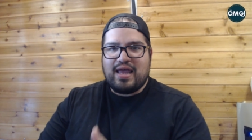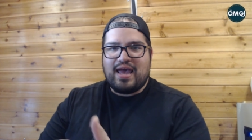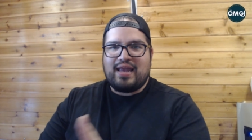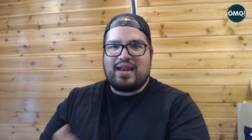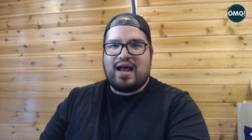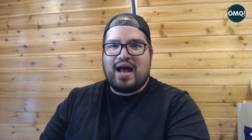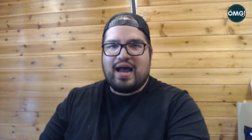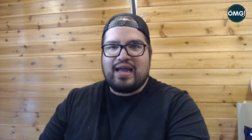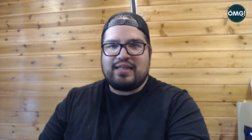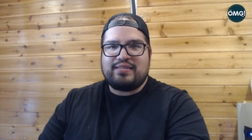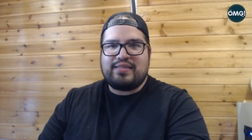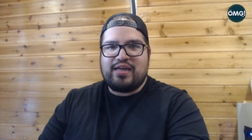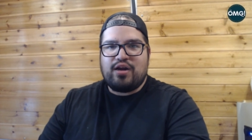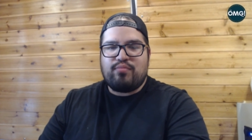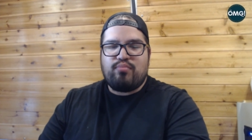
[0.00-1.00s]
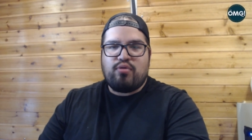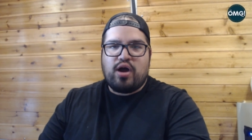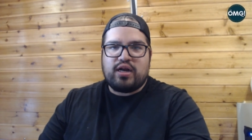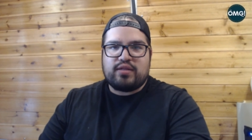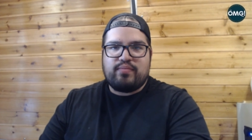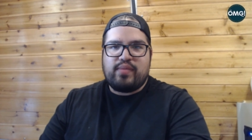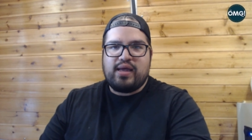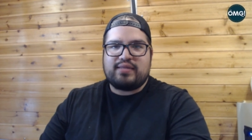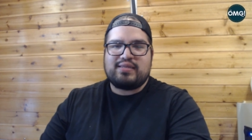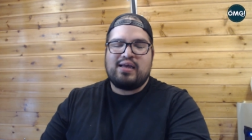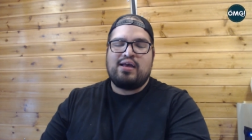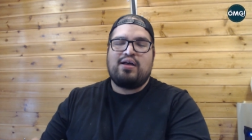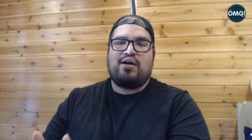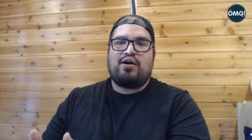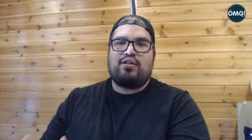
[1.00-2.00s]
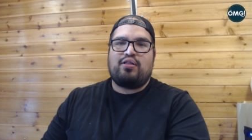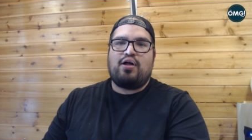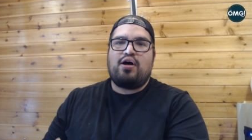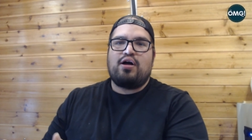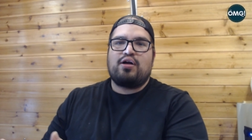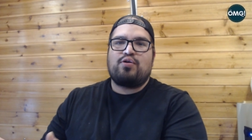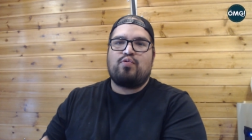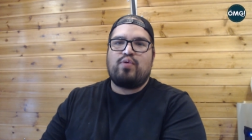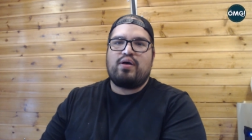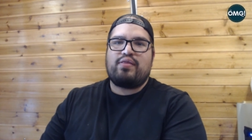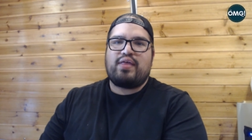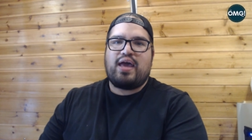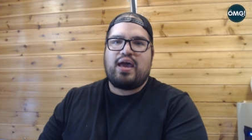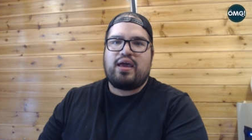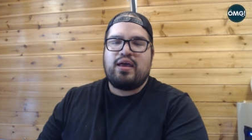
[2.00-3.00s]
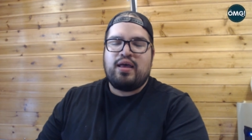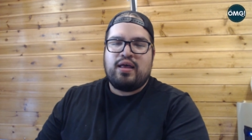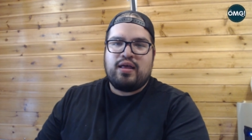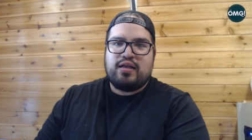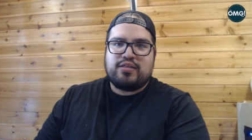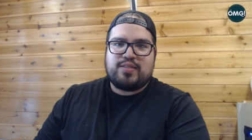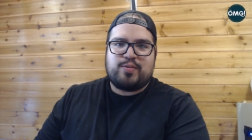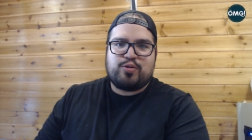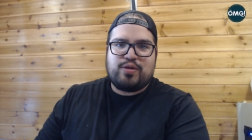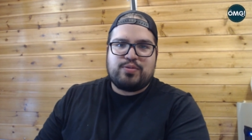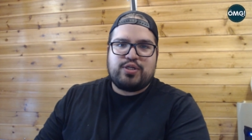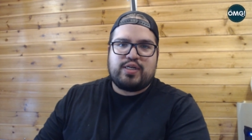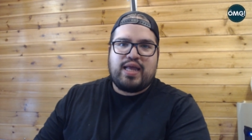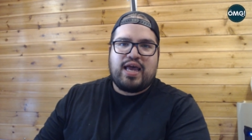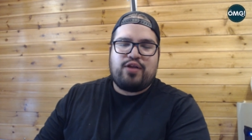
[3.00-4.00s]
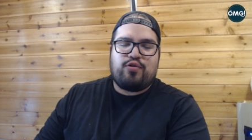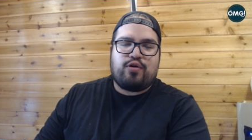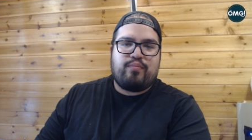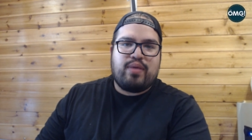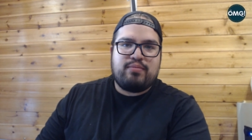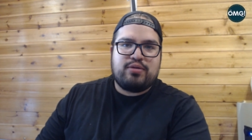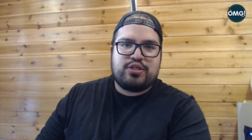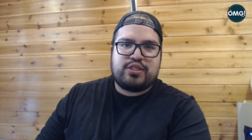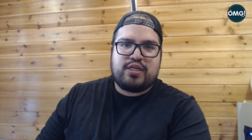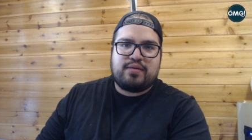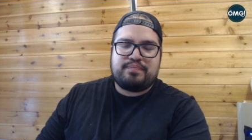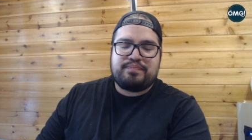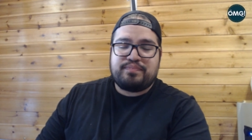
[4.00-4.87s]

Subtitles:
and high tier product mix along with a subscription and or membership